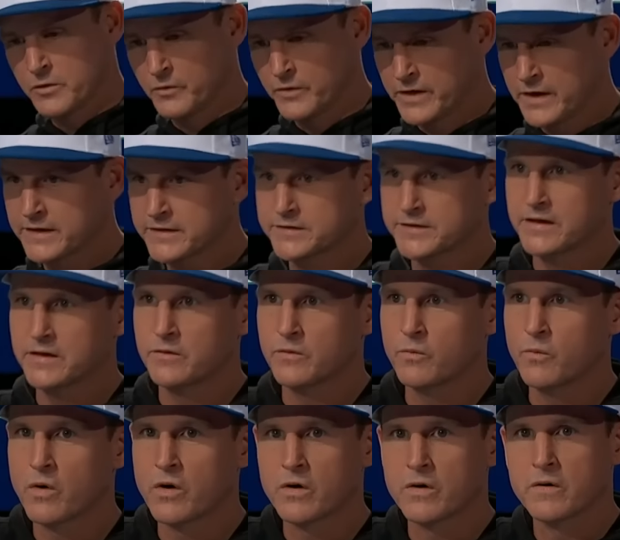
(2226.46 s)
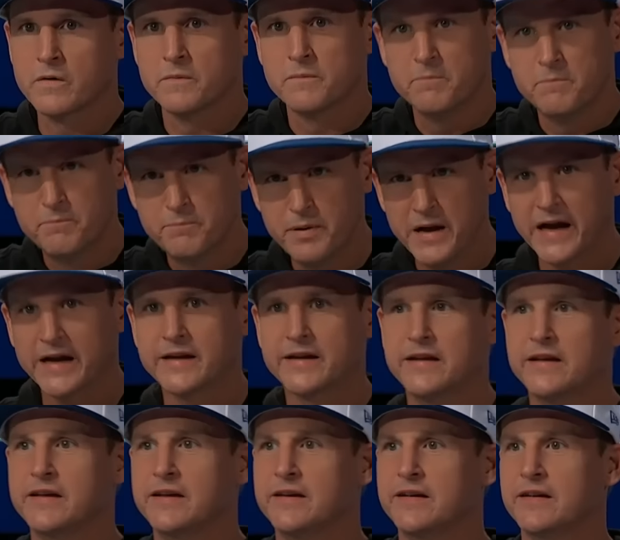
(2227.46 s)
when I say the word
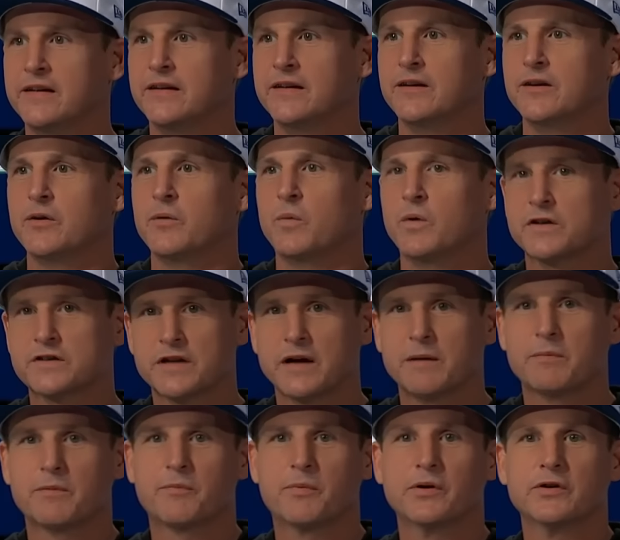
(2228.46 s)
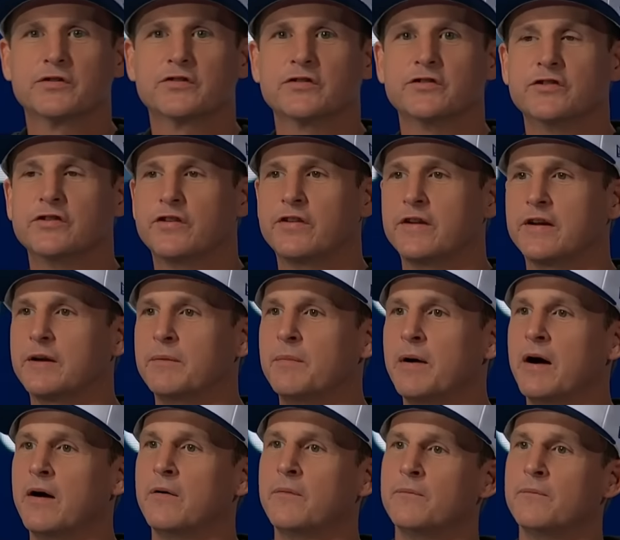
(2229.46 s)
Becky, what type of person do you think about?